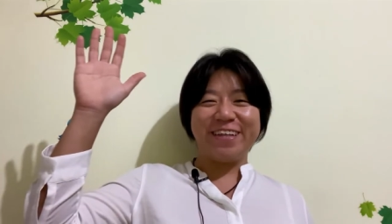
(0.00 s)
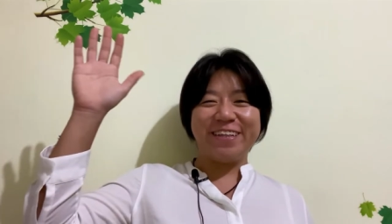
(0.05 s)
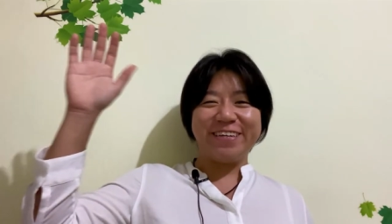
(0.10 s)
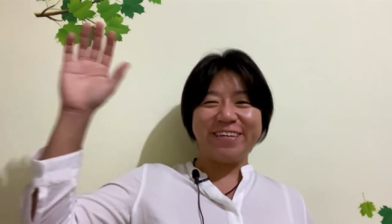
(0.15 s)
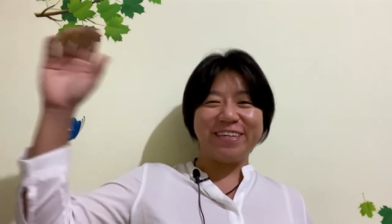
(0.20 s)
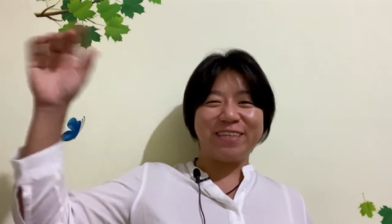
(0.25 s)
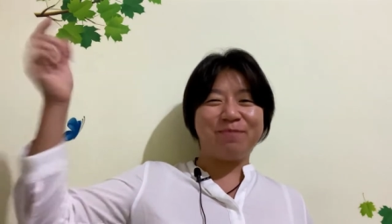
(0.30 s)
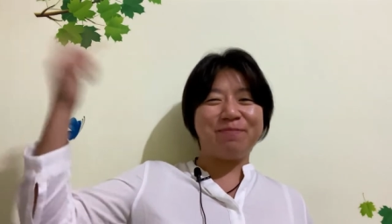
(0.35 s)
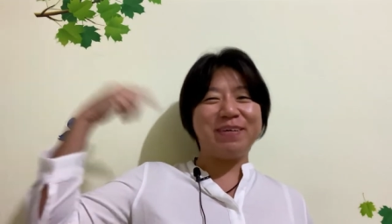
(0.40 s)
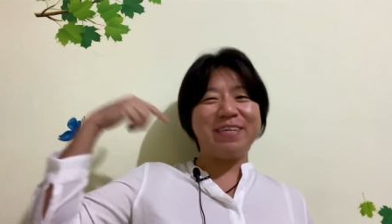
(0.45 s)

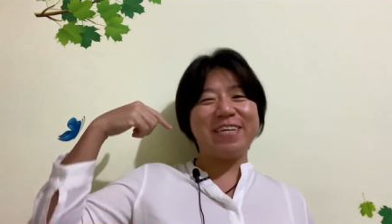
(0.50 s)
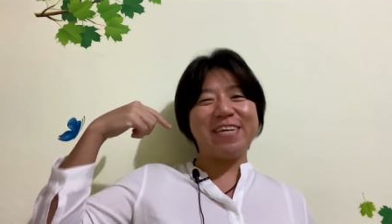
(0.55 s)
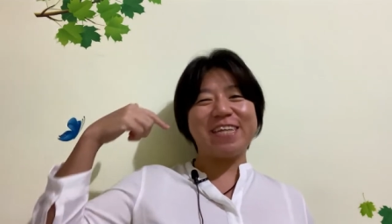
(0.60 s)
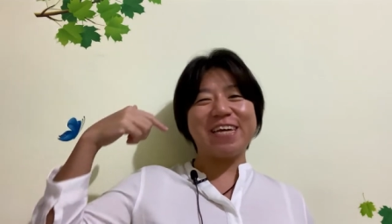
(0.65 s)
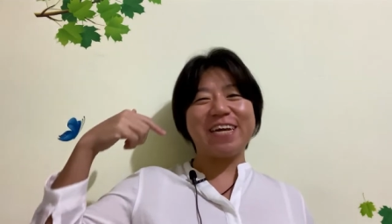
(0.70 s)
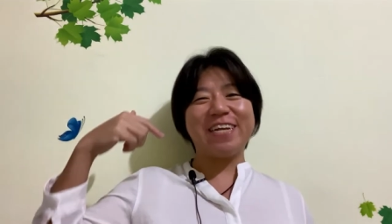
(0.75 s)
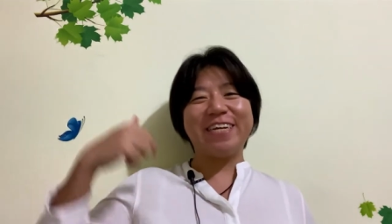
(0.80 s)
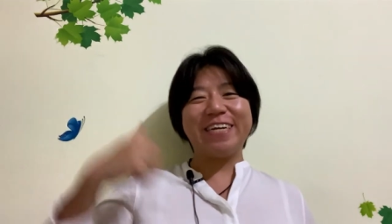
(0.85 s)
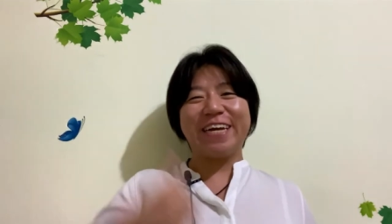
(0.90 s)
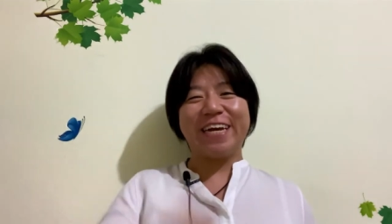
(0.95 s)
This is PT
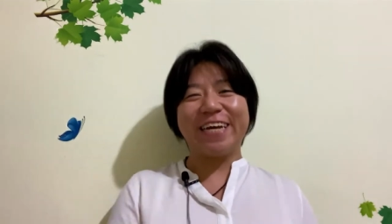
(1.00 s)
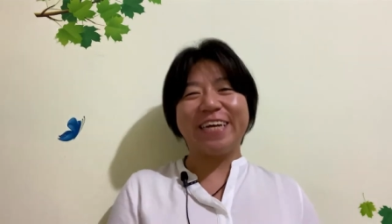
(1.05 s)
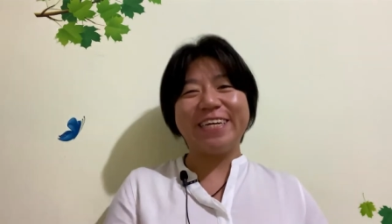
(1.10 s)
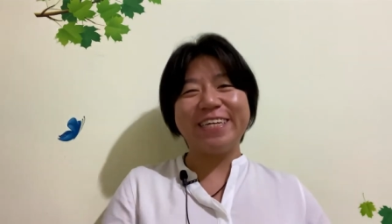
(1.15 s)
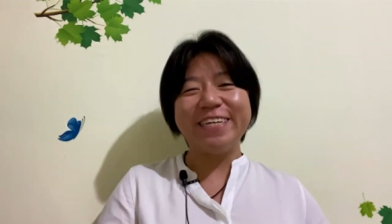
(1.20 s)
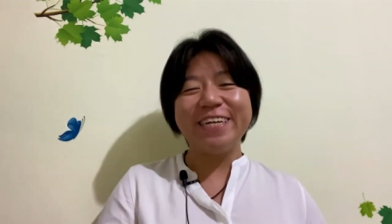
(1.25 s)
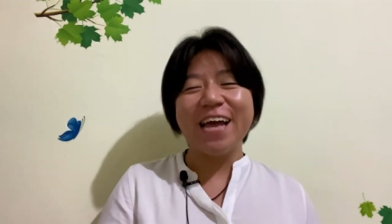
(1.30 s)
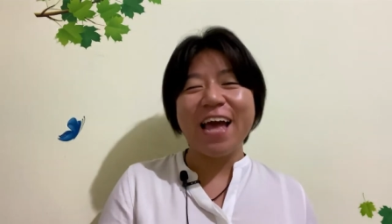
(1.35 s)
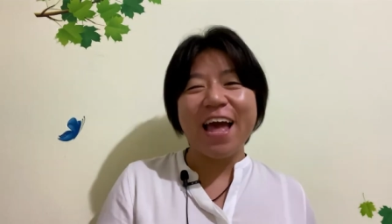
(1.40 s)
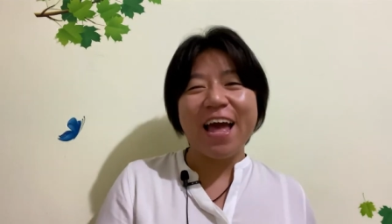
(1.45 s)
Shan
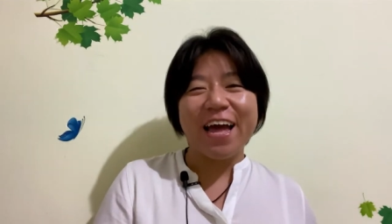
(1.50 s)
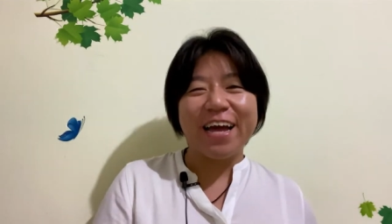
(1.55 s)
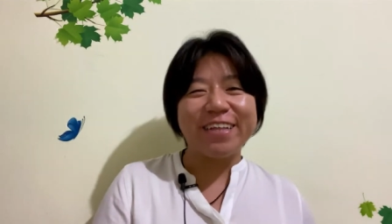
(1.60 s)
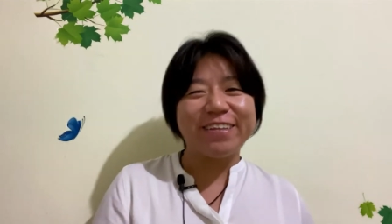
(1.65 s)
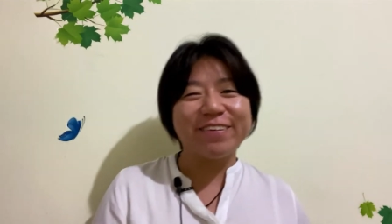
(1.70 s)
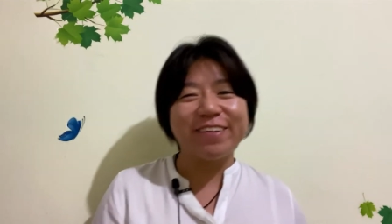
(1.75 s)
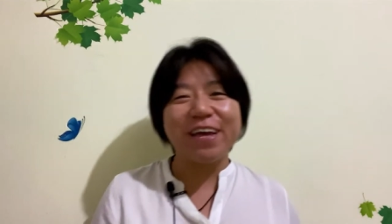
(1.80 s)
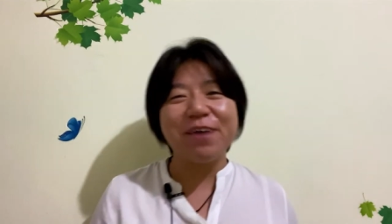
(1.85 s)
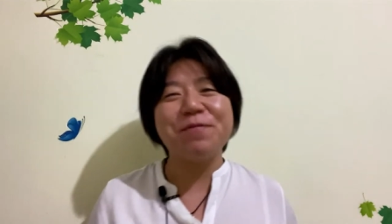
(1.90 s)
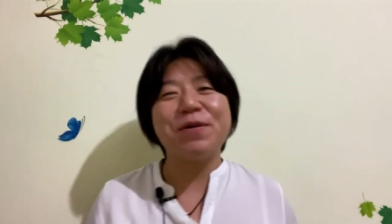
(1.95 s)
again, and
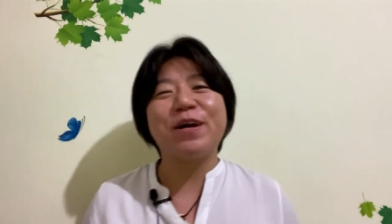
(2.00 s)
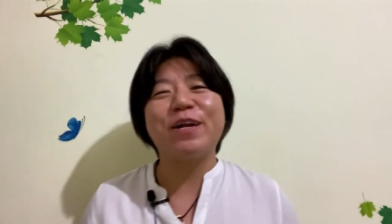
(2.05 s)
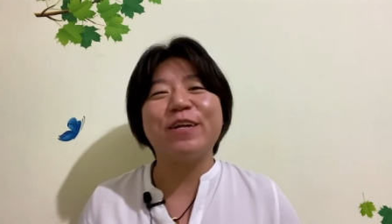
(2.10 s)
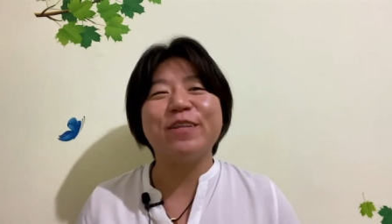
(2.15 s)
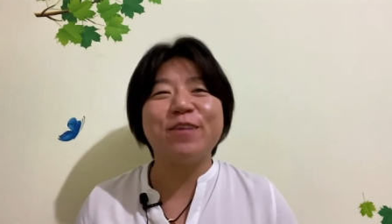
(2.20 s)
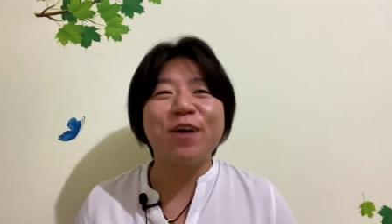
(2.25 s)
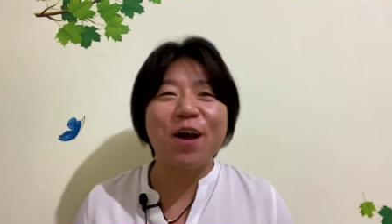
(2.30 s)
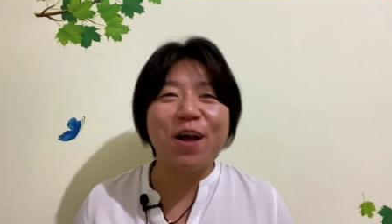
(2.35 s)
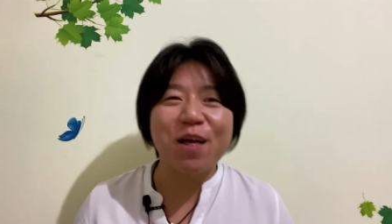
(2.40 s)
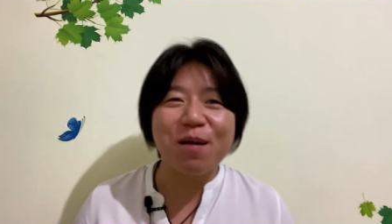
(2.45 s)
today we're going
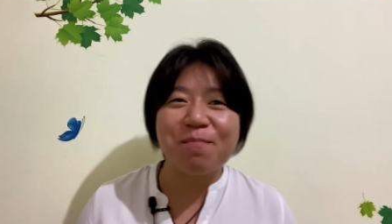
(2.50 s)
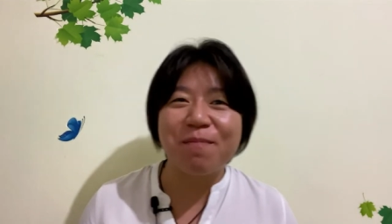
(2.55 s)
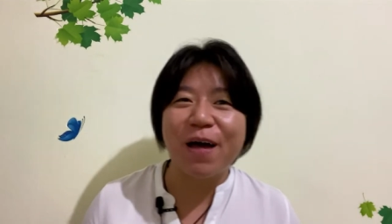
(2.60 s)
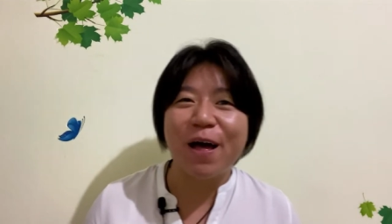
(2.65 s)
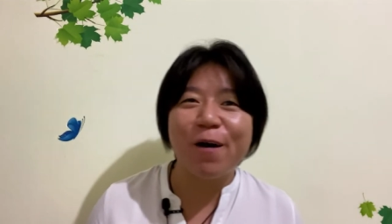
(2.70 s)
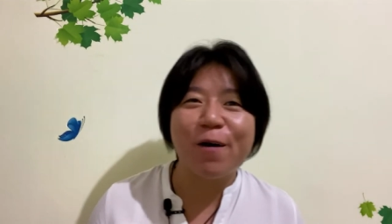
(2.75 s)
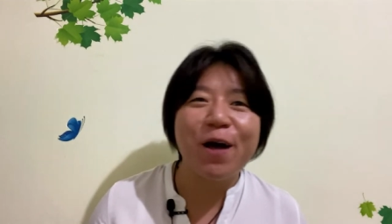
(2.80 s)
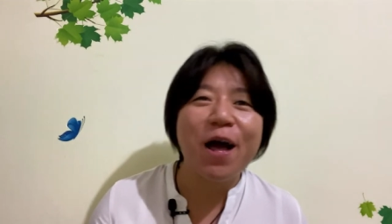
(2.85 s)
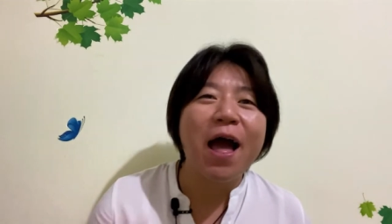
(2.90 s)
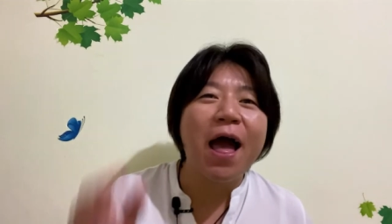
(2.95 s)
to talk
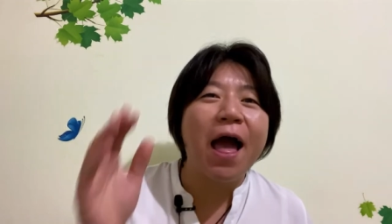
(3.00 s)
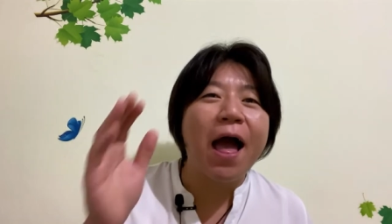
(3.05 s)
about